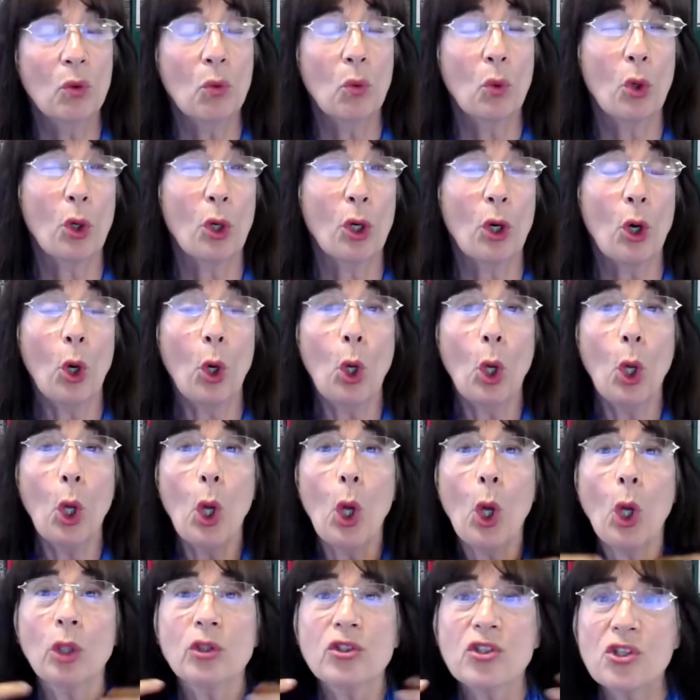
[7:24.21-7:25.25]
wore
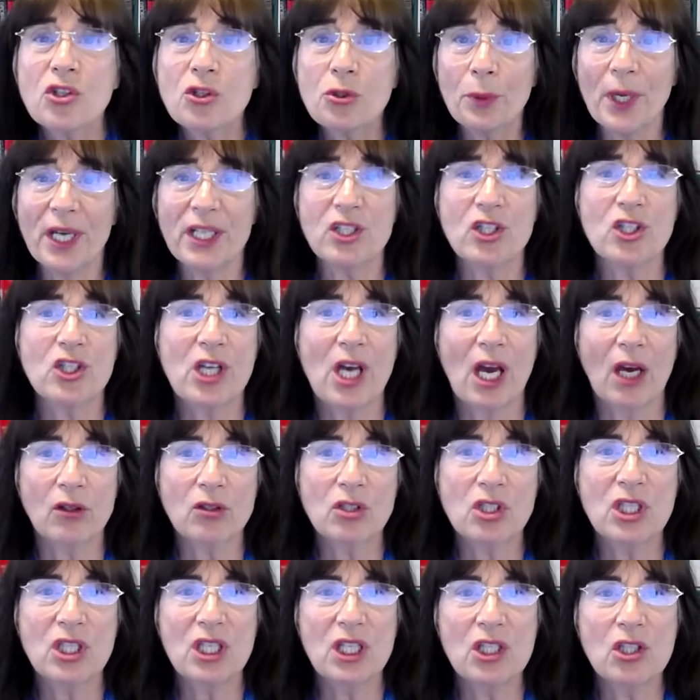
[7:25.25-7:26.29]
old, stretched out
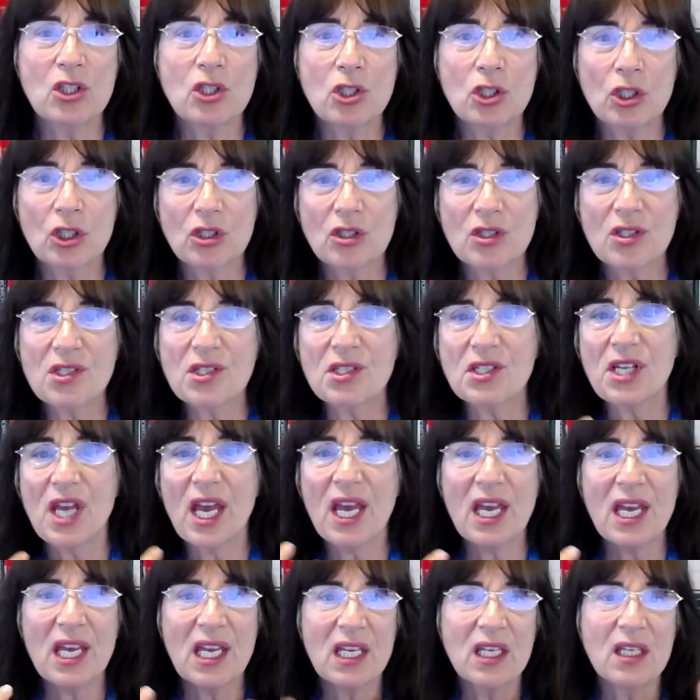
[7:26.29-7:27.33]
t shirts,
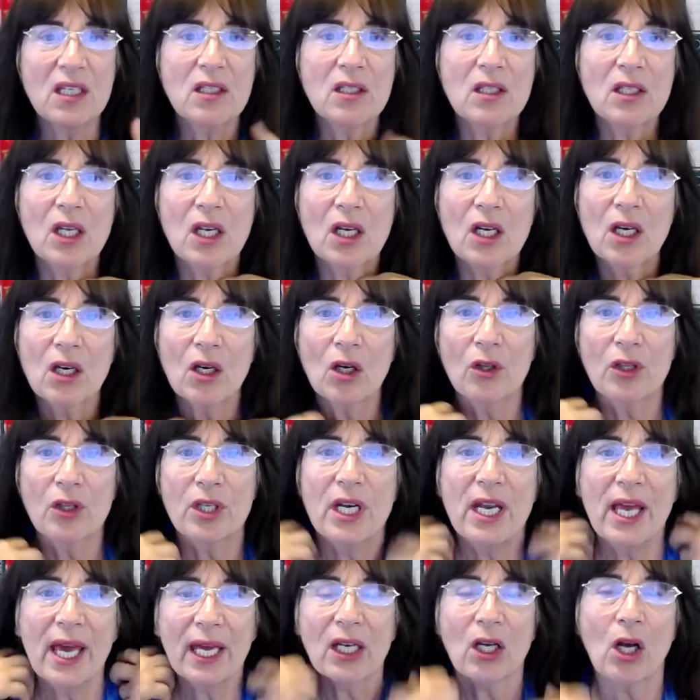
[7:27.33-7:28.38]
stained, you know, the
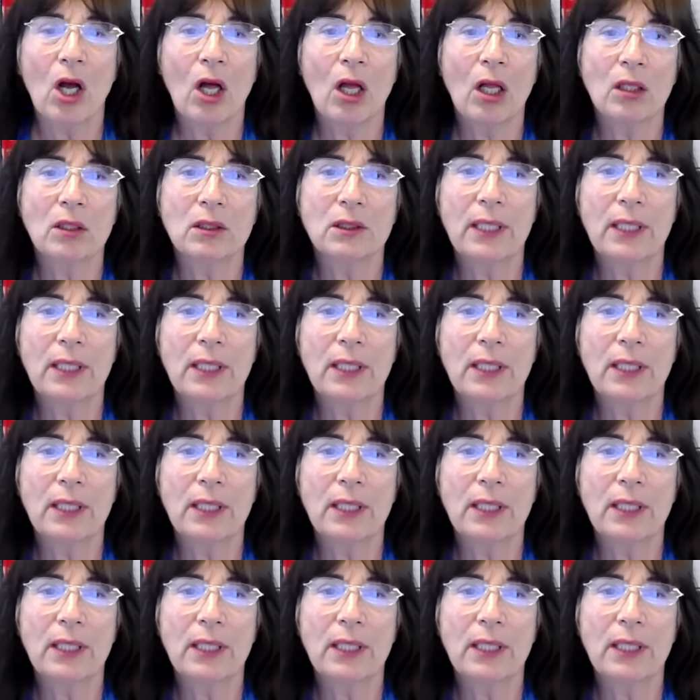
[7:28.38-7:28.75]
neck all.